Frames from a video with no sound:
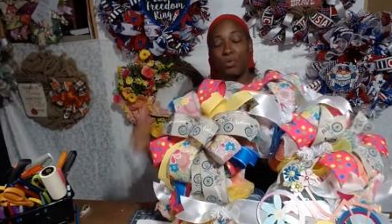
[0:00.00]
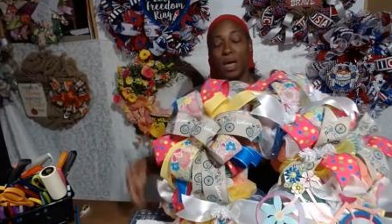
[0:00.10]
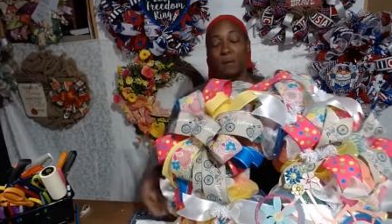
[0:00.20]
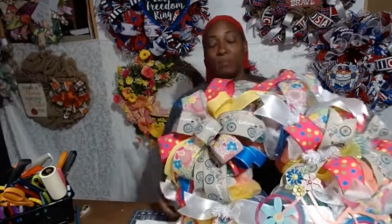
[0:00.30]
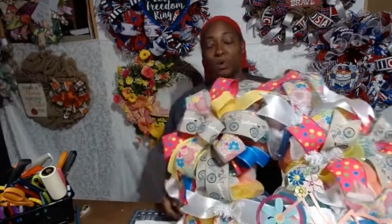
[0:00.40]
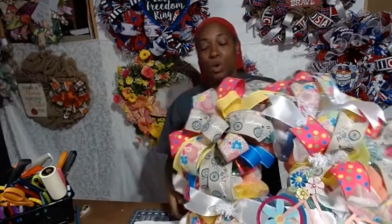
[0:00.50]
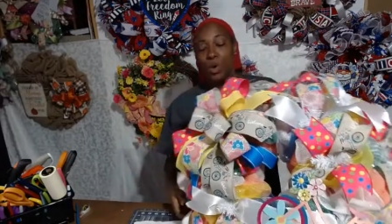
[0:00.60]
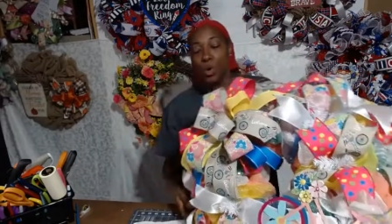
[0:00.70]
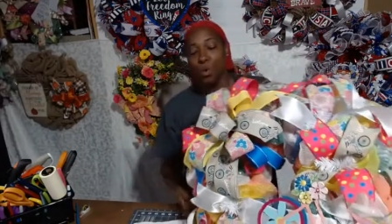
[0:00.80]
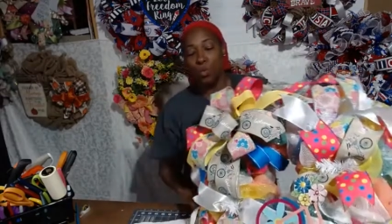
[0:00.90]
that?
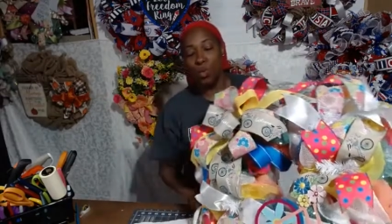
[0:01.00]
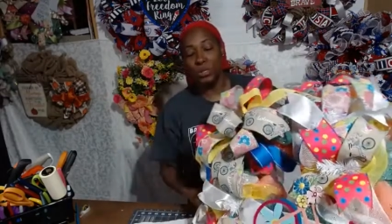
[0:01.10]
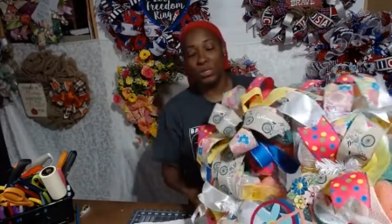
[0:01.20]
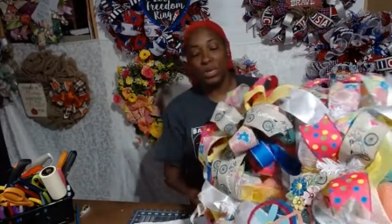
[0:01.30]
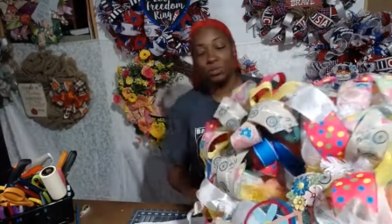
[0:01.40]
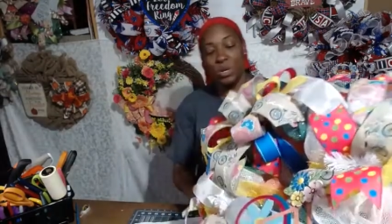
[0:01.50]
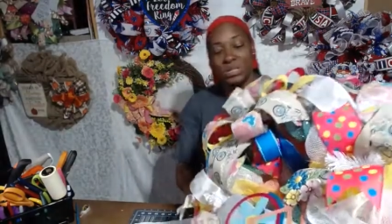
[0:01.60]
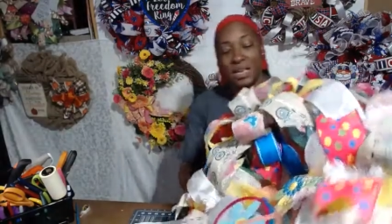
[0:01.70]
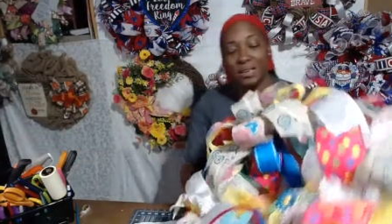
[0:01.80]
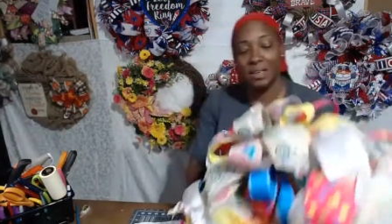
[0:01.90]
Once
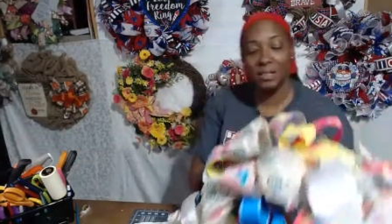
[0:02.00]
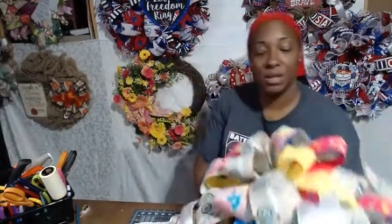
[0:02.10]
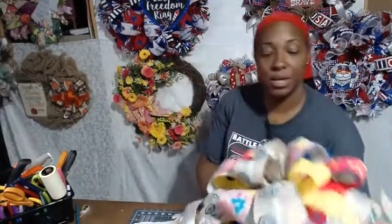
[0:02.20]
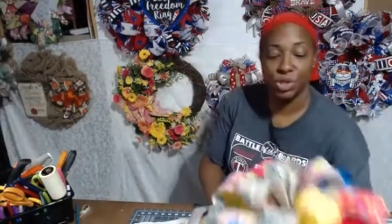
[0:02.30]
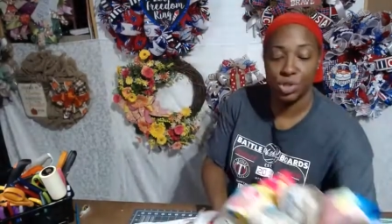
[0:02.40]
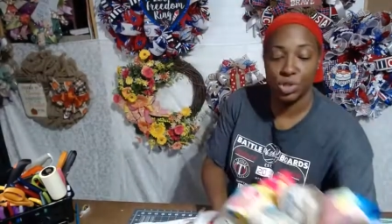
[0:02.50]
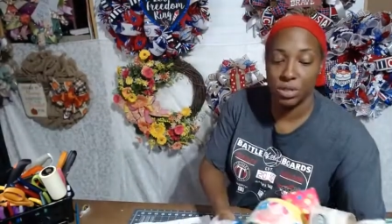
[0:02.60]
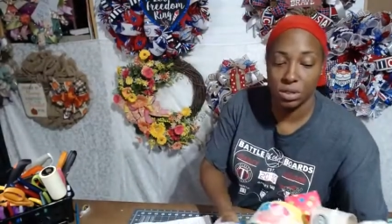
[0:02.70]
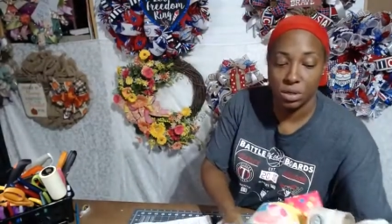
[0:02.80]
I get the inches,